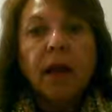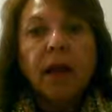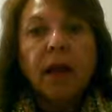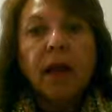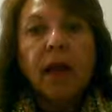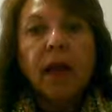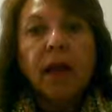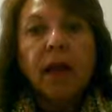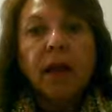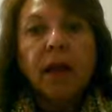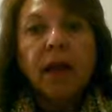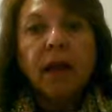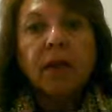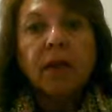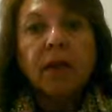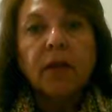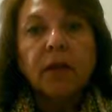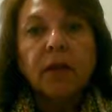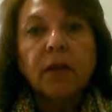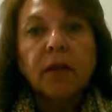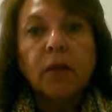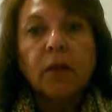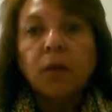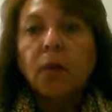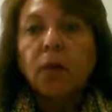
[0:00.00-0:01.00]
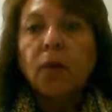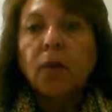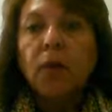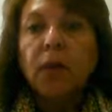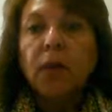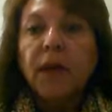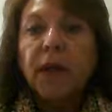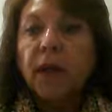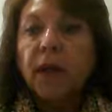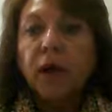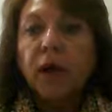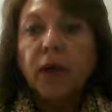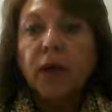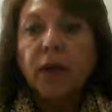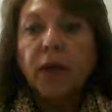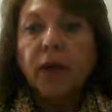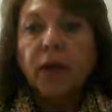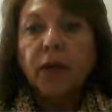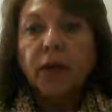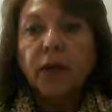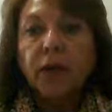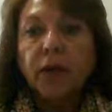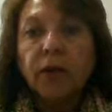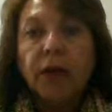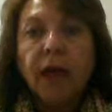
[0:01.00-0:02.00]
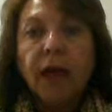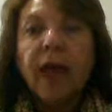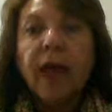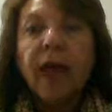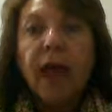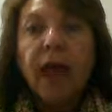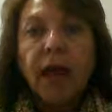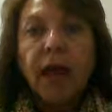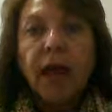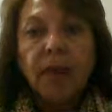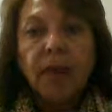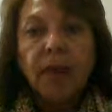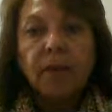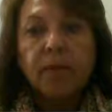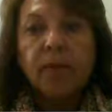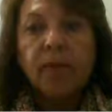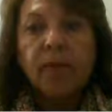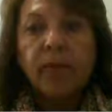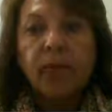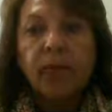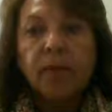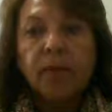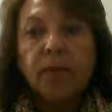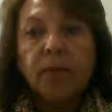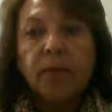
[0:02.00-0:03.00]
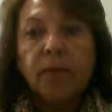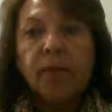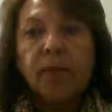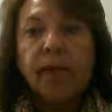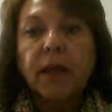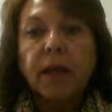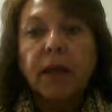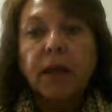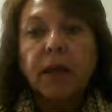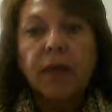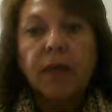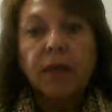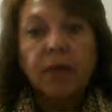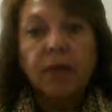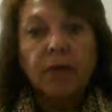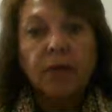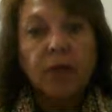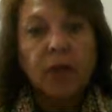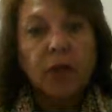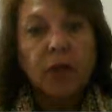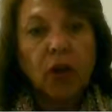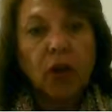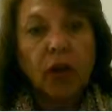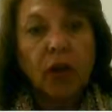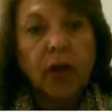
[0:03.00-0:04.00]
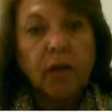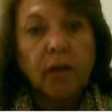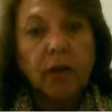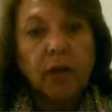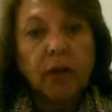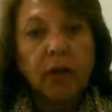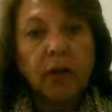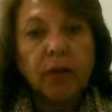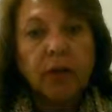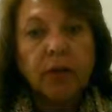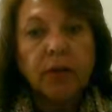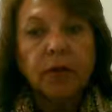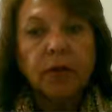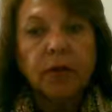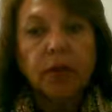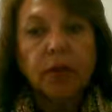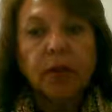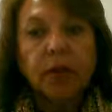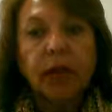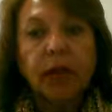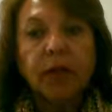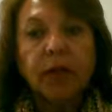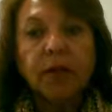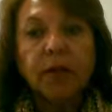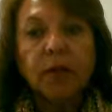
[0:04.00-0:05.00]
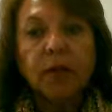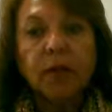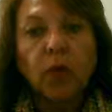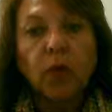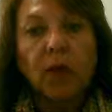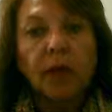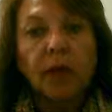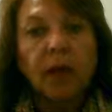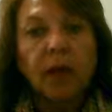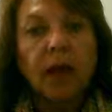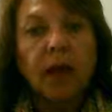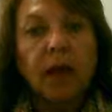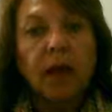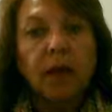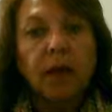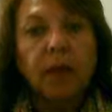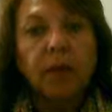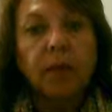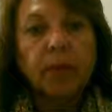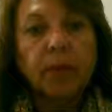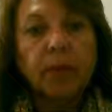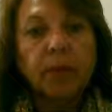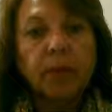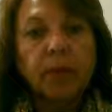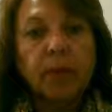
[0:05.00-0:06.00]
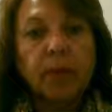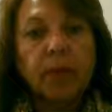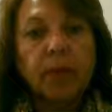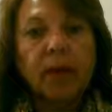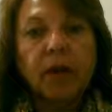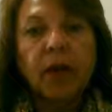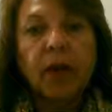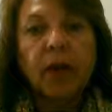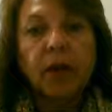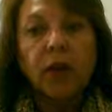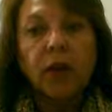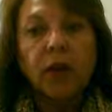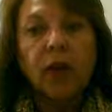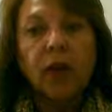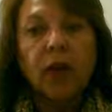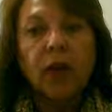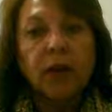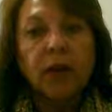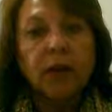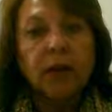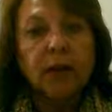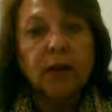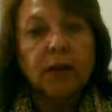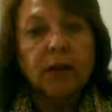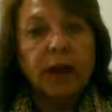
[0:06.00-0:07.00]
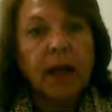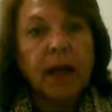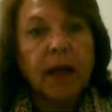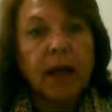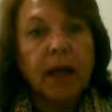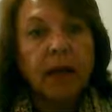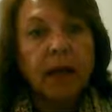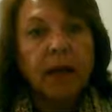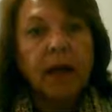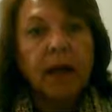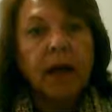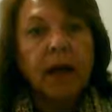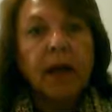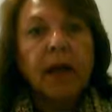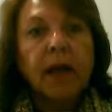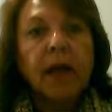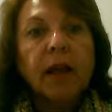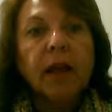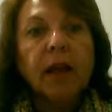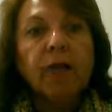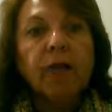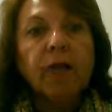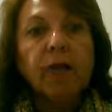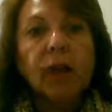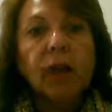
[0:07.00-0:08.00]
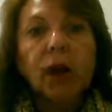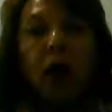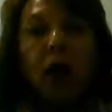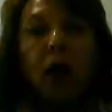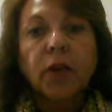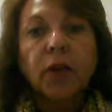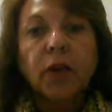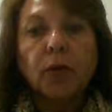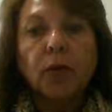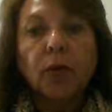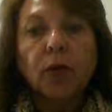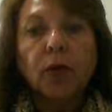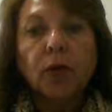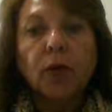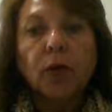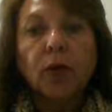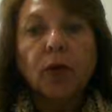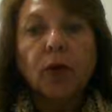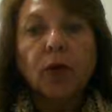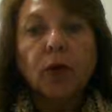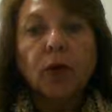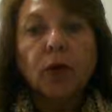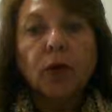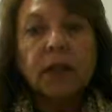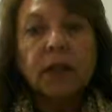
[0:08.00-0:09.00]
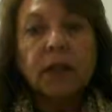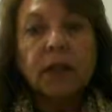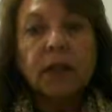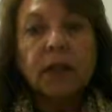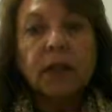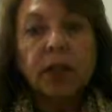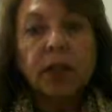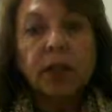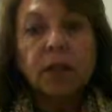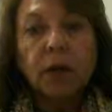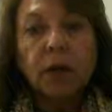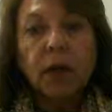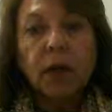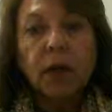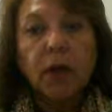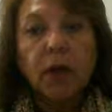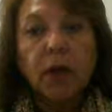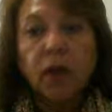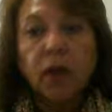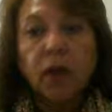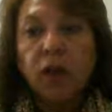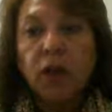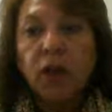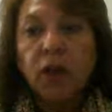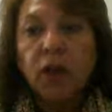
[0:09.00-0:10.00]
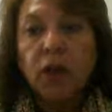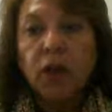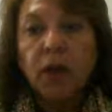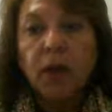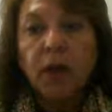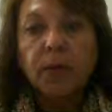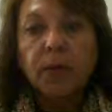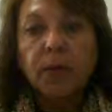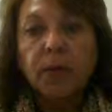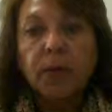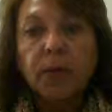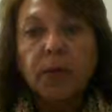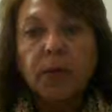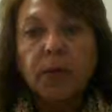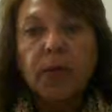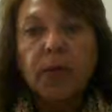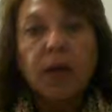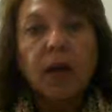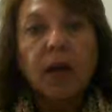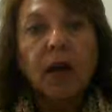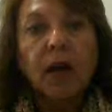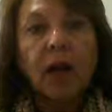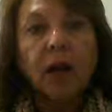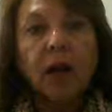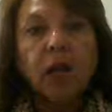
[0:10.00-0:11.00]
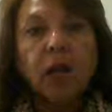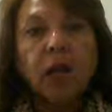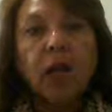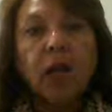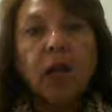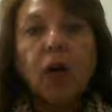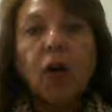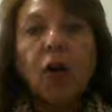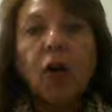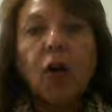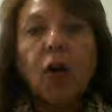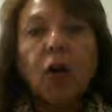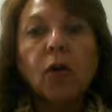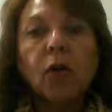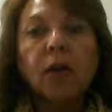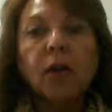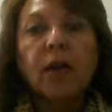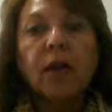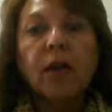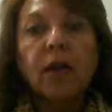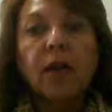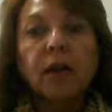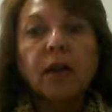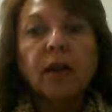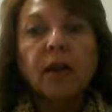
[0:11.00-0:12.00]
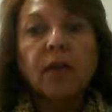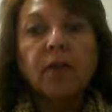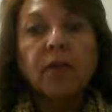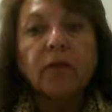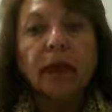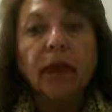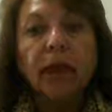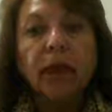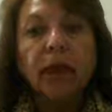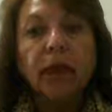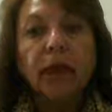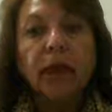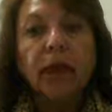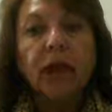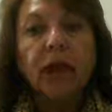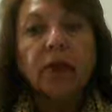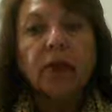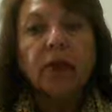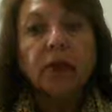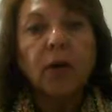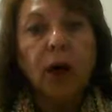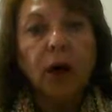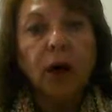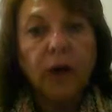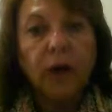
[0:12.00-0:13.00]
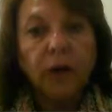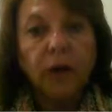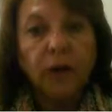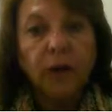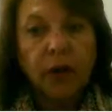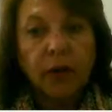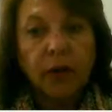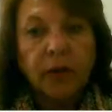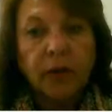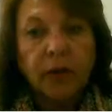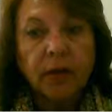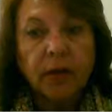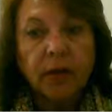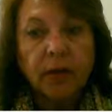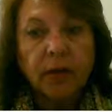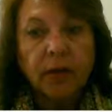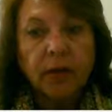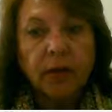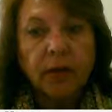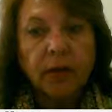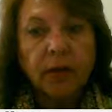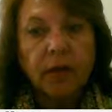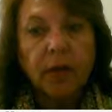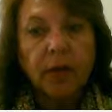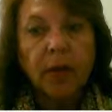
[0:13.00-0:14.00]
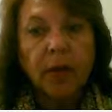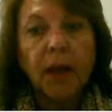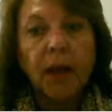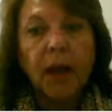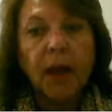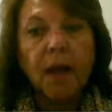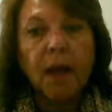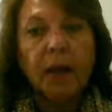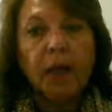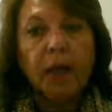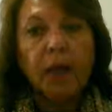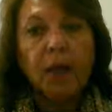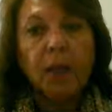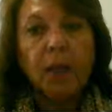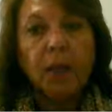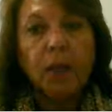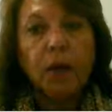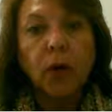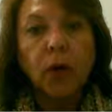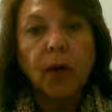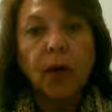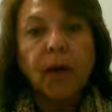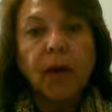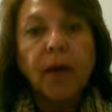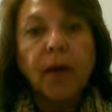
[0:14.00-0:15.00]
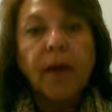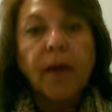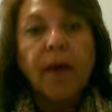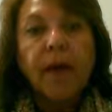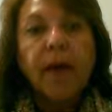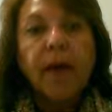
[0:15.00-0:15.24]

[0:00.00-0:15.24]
then there won't be an author name at the beginning of the chapter. So that's one key way that you can tell if the author wrote the whole entire book and all the chapters themselves, or if they invited other authors to participate in the book